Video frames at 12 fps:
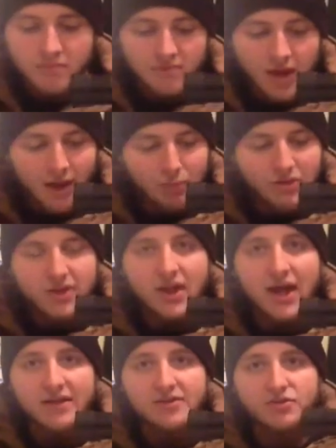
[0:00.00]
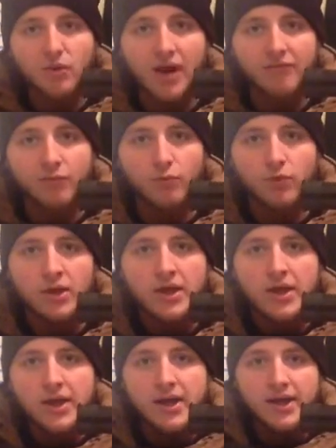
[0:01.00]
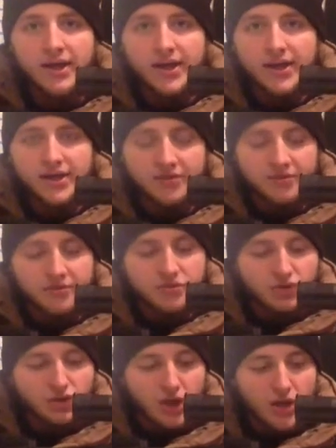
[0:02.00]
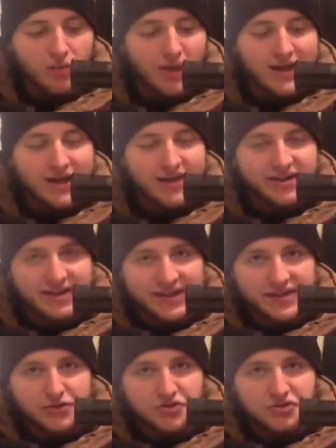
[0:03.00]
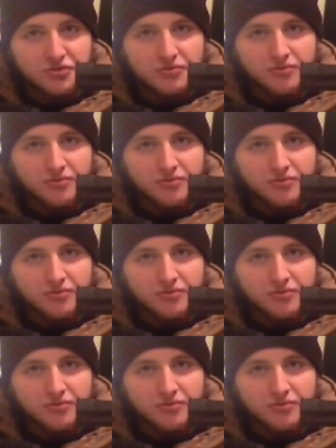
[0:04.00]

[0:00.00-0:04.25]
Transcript: I really like this rifle. It shot right at an inch,